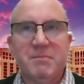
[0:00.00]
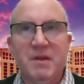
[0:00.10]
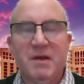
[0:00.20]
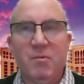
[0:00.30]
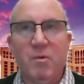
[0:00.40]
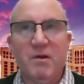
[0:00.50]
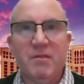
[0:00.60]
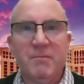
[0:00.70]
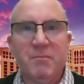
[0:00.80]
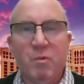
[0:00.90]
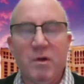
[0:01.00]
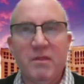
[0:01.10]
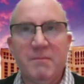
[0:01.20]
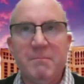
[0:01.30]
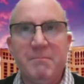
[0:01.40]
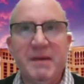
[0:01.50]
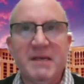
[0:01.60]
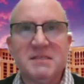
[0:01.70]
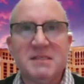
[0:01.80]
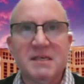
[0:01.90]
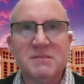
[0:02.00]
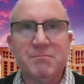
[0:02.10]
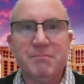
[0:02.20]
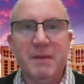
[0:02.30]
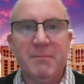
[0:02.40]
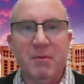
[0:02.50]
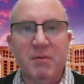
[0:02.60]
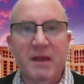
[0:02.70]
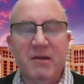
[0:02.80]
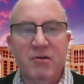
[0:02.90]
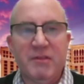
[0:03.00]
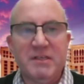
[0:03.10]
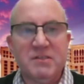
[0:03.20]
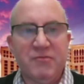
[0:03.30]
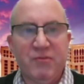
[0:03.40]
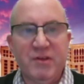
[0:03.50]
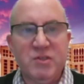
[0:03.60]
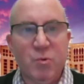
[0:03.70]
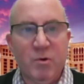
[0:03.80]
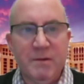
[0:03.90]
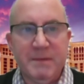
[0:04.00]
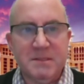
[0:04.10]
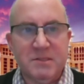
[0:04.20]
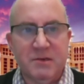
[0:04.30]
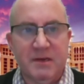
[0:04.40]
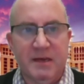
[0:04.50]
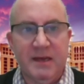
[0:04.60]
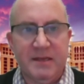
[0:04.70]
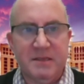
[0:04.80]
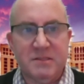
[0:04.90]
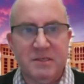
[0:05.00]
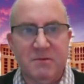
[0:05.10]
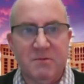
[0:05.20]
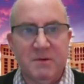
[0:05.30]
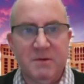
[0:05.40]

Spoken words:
One of the biggest things people like are these free tournaments you could get into.